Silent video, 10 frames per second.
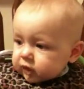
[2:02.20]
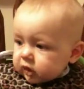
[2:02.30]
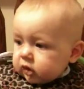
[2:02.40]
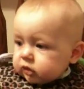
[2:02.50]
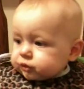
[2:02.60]

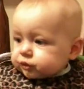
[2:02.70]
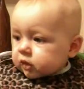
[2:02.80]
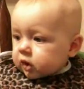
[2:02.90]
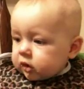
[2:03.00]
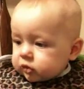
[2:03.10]
it tastes
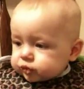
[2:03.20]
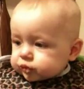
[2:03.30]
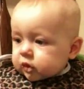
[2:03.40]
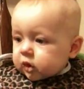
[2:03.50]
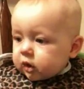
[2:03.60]
that bad,
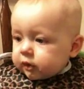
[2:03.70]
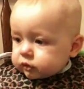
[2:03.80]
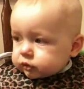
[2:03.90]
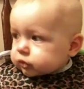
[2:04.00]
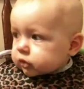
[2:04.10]
I don't know
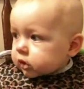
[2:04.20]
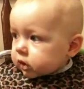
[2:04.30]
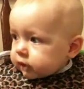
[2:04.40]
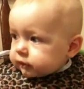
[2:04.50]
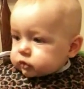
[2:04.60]
it's bad.
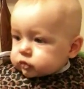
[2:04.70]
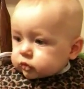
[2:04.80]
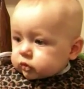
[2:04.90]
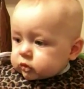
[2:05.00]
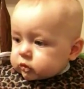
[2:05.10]

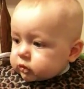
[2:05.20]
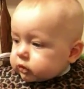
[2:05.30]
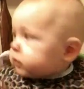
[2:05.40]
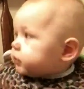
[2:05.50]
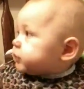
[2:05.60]

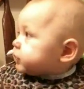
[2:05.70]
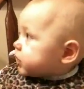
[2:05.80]
Or good.